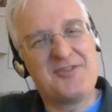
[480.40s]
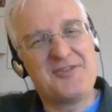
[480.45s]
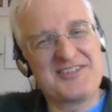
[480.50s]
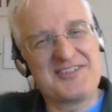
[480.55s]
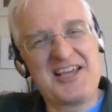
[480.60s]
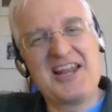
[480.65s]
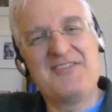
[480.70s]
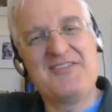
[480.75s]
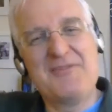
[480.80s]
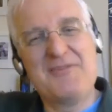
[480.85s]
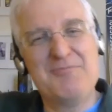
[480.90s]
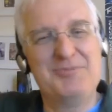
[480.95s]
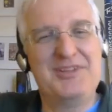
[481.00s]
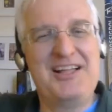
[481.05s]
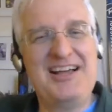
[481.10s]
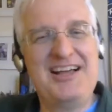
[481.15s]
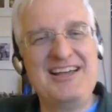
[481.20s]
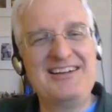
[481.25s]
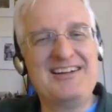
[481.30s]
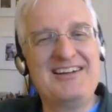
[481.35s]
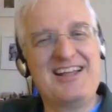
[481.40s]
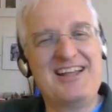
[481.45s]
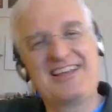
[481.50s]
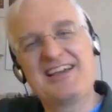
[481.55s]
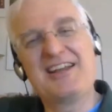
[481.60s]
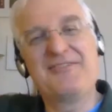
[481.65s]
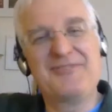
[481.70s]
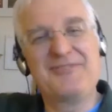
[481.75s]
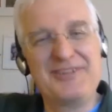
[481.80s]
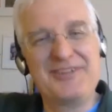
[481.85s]
always kind of implied, and I
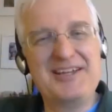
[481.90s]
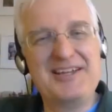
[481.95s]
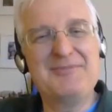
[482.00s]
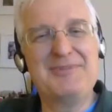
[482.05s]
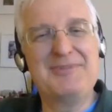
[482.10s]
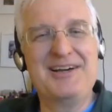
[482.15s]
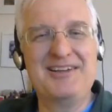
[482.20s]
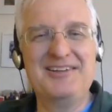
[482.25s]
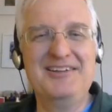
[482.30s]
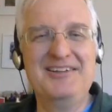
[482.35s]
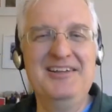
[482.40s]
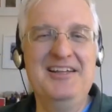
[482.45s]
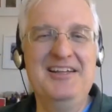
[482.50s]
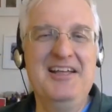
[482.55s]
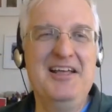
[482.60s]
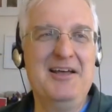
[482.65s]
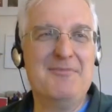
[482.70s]
kind of forget about it.